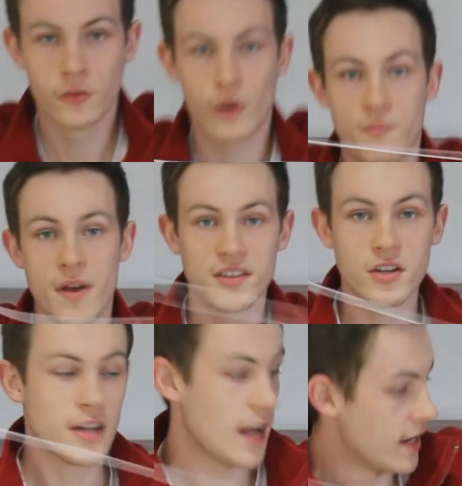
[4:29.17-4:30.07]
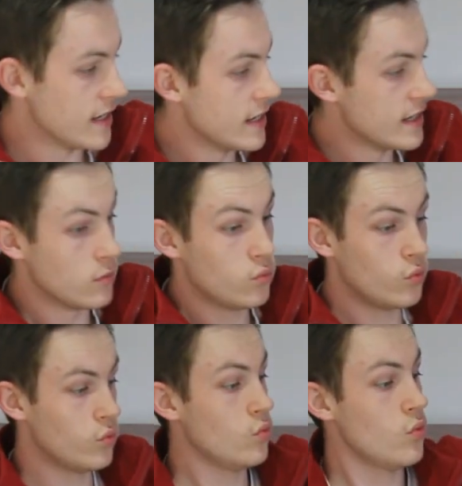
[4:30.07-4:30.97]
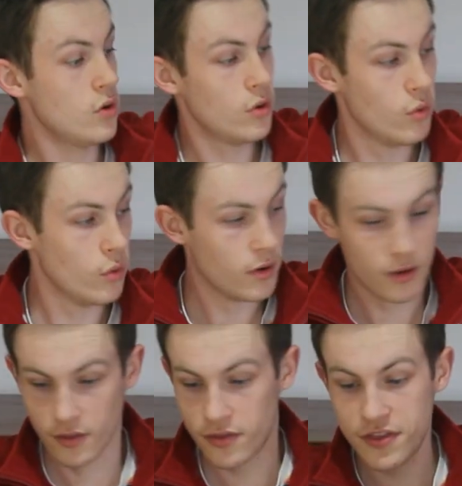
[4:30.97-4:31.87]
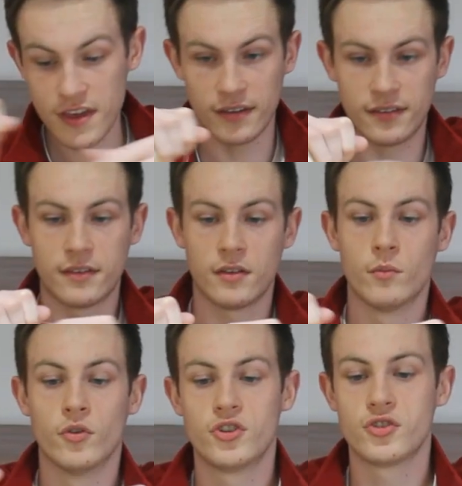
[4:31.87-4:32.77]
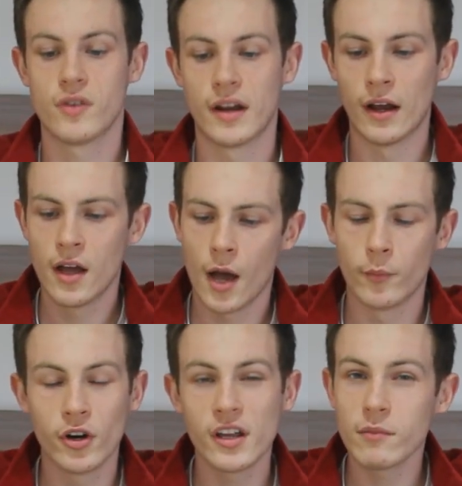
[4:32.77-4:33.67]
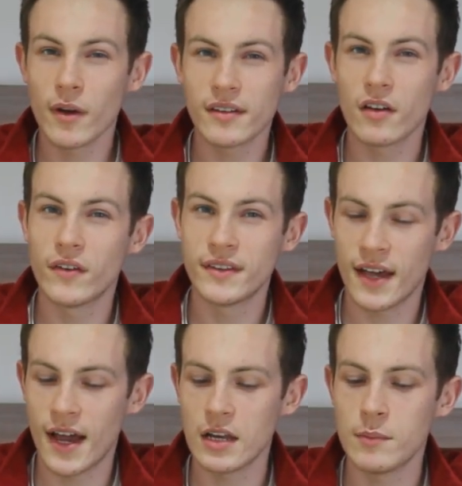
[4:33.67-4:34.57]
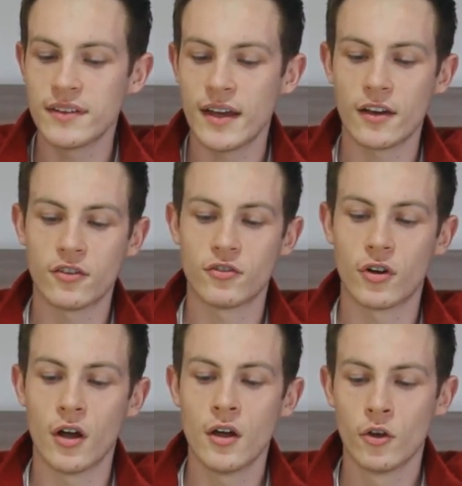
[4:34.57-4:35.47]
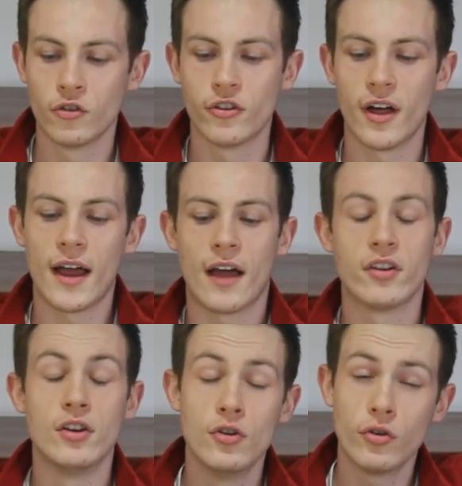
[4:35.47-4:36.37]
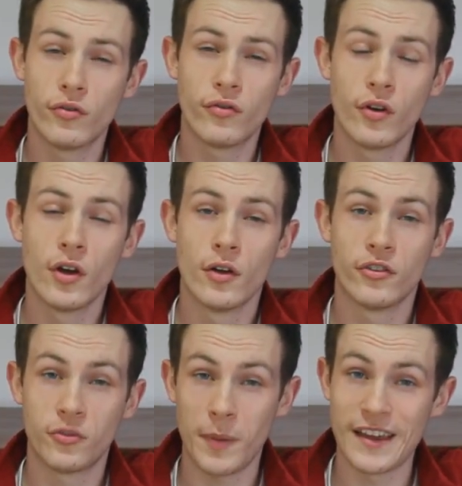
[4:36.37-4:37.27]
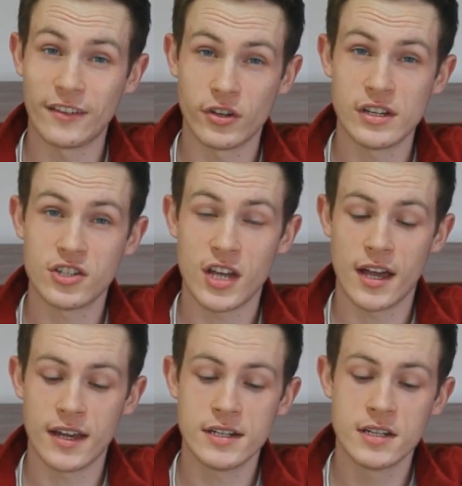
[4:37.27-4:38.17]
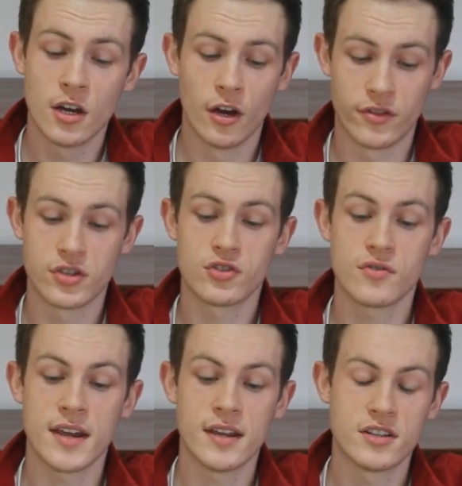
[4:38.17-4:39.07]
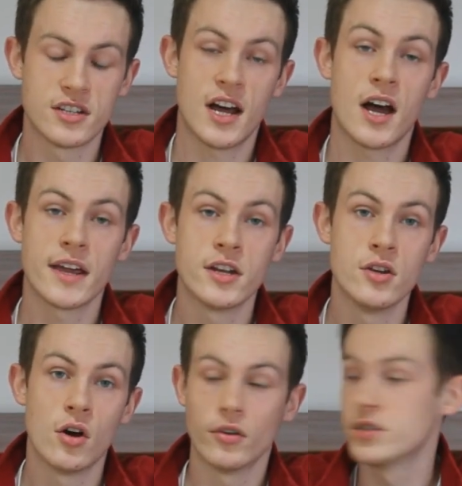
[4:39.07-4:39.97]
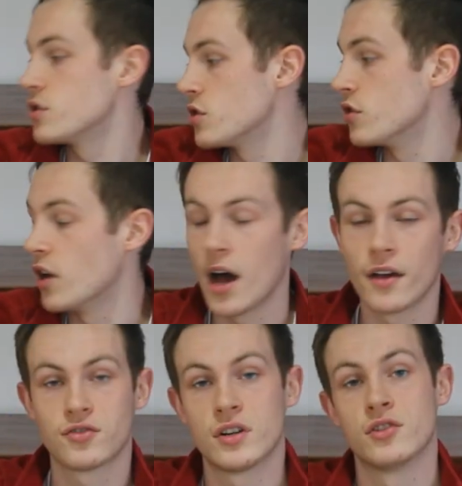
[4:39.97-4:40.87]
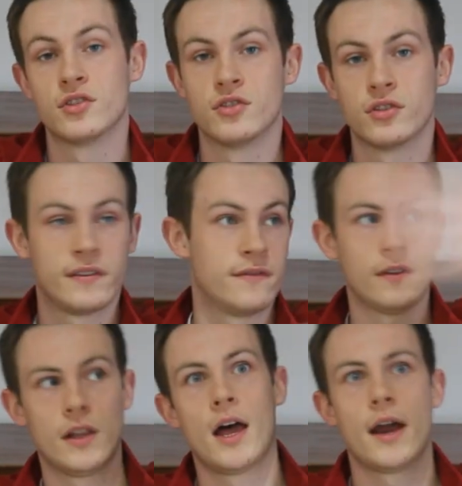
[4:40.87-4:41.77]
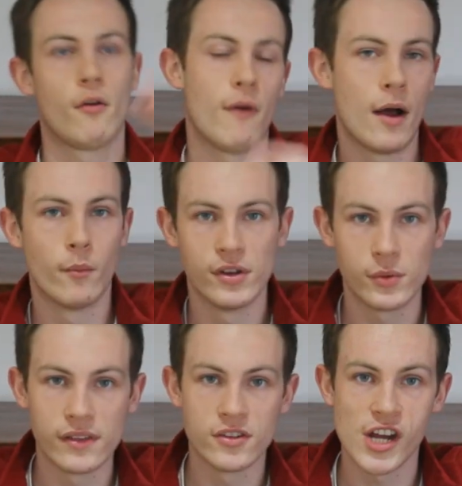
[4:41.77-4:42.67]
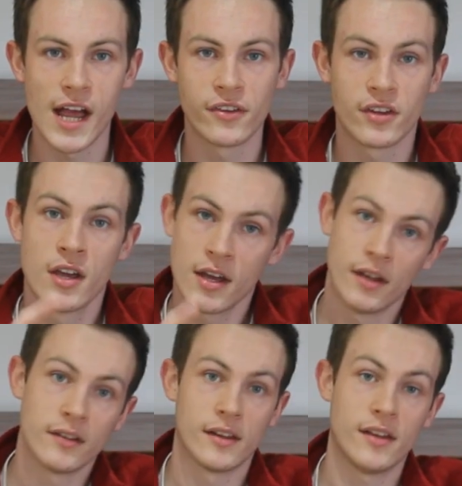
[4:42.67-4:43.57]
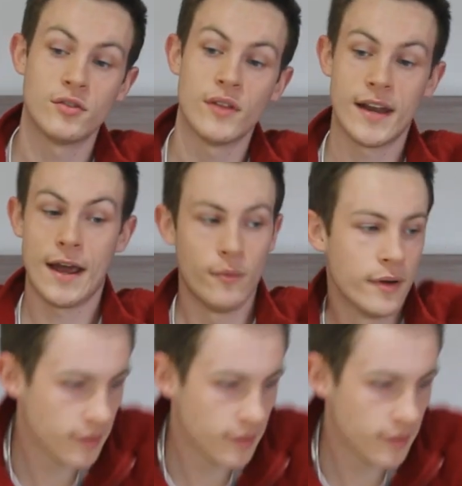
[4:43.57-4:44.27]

So I've measured, I need this much string. I'm going to give myself a tiny bit extra so that I have enough space on each side of the string to tie a knot so that our string doesn't just fly around between the chairs. So let's do that now.